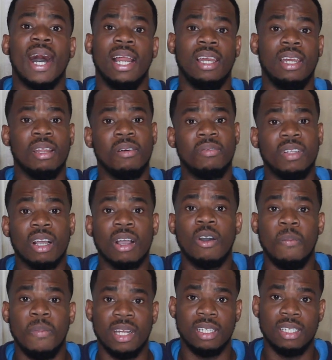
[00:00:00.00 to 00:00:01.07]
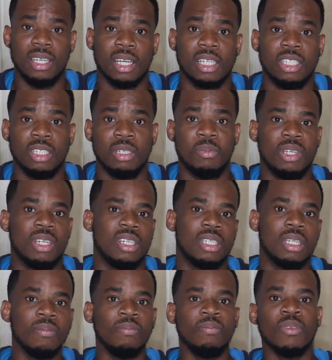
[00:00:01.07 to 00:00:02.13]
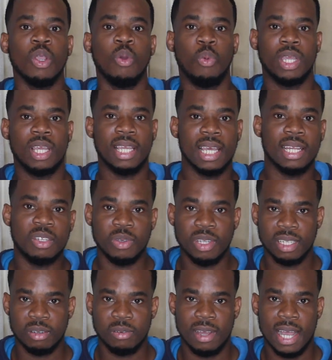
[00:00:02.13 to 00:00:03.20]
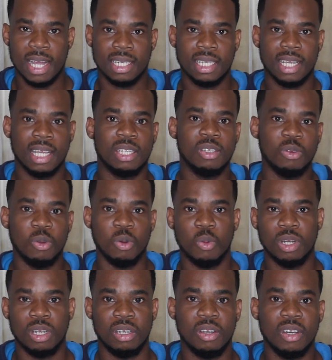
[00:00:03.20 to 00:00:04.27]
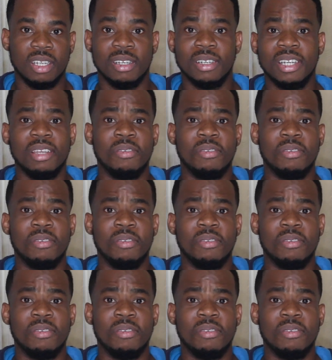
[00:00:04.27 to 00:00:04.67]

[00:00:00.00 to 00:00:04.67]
I love the comment section because we can get to interact, get to know one another.